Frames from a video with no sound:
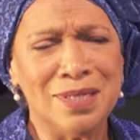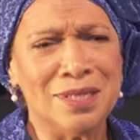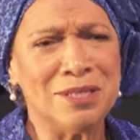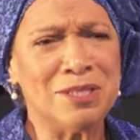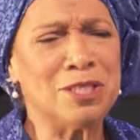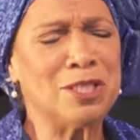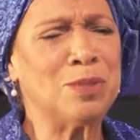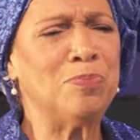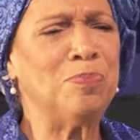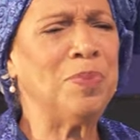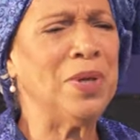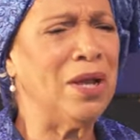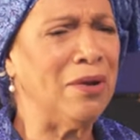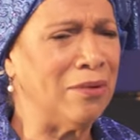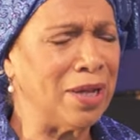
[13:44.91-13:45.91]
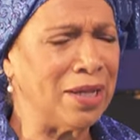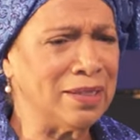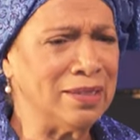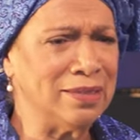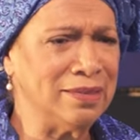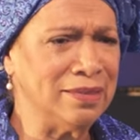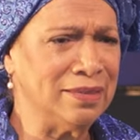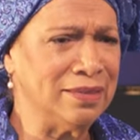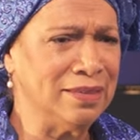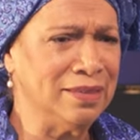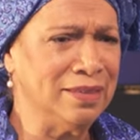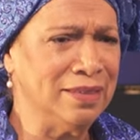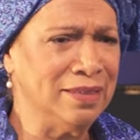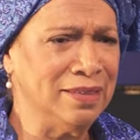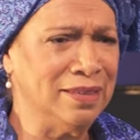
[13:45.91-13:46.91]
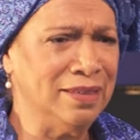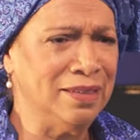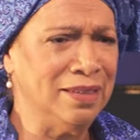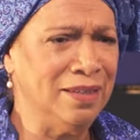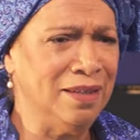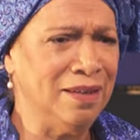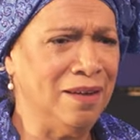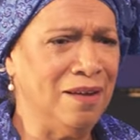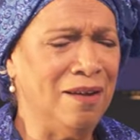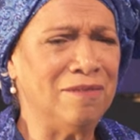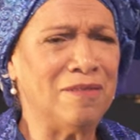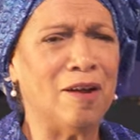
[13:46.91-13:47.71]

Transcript: The spirit of